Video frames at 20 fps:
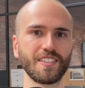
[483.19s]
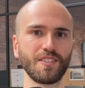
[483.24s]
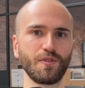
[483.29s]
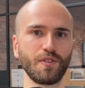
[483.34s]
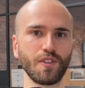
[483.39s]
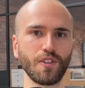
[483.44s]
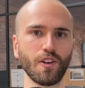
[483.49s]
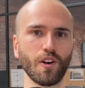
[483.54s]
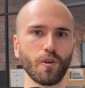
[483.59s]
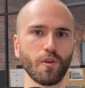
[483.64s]

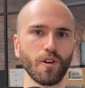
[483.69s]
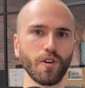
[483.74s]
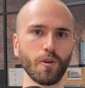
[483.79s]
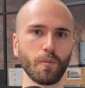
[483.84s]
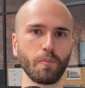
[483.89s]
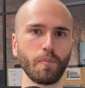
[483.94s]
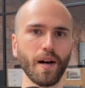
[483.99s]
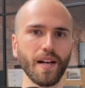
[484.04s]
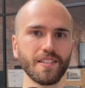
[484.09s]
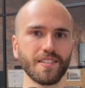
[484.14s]
if you know what your
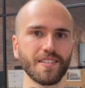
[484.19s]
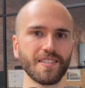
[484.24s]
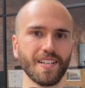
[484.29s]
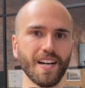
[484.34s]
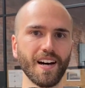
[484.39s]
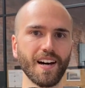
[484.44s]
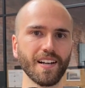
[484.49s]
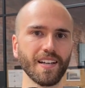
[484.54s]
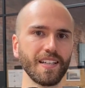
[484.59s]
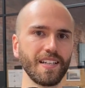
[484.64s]
budget
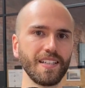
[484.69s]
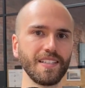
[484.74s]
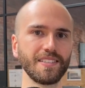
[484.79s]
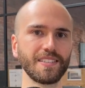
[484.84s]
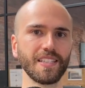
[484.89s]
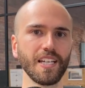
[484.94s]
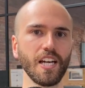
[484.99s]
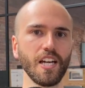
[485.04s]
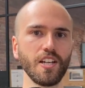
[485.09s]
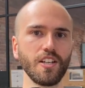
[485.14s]
target is,